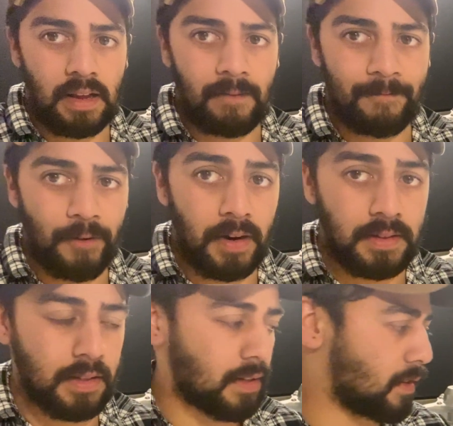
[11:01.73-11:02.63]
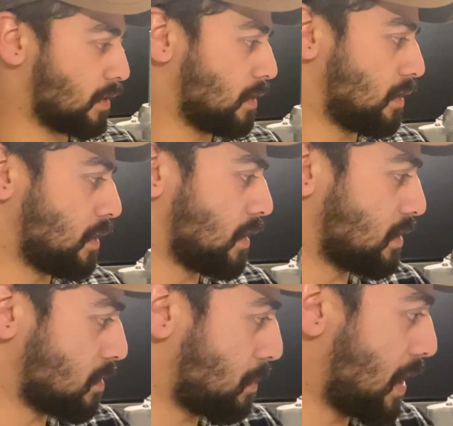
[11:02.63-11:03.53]
and freeze it as
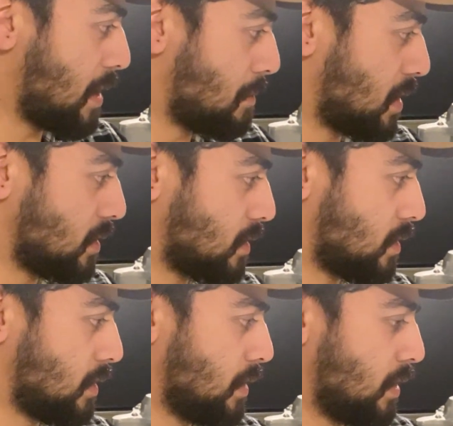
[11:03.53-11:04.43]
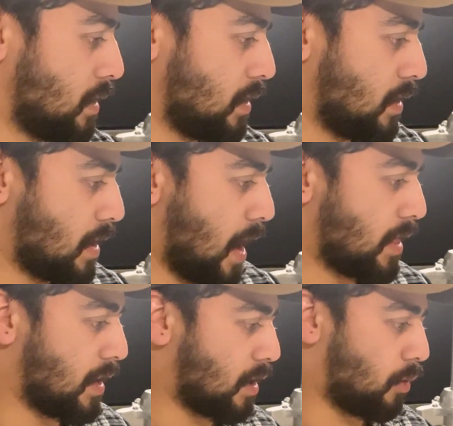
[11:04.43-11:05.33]
just plain mince,
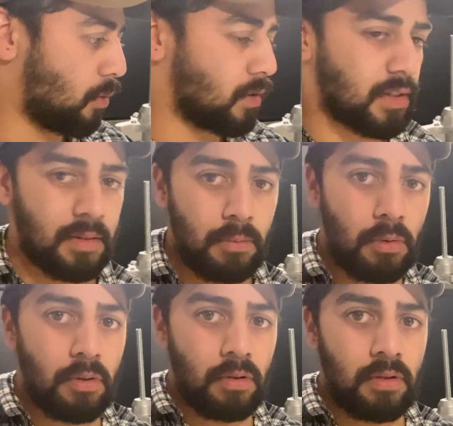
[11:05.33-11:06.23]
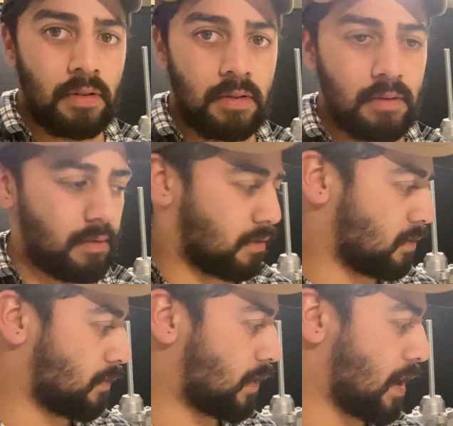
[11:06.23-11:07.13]
and then I'll order some more
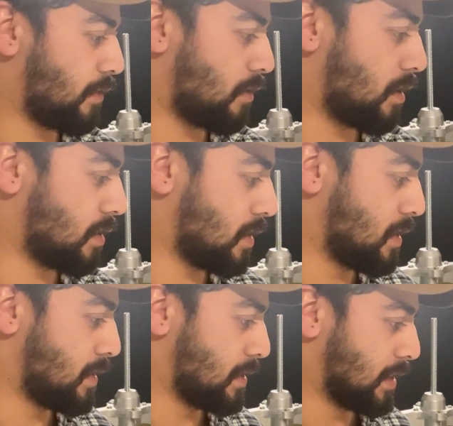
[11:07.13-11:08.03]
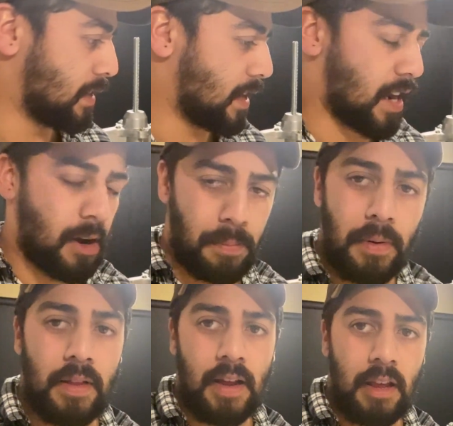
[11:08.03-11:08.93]
flavour in and I'll
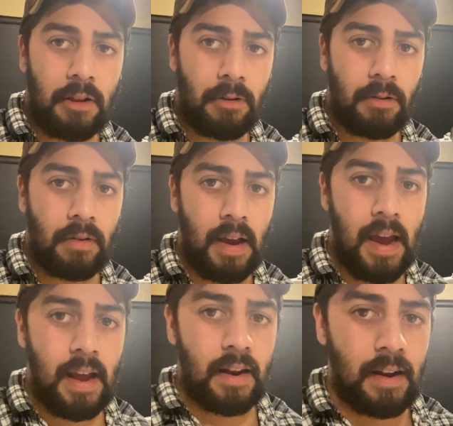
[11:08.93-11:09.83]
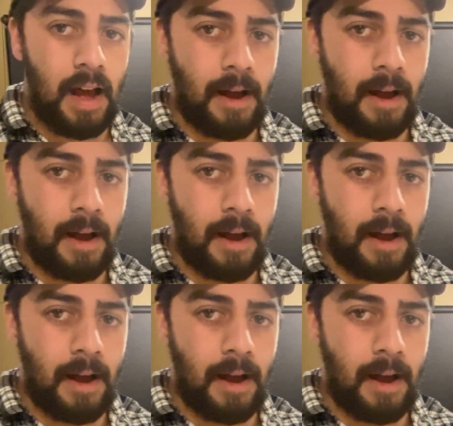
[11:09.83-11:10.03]
put that through. And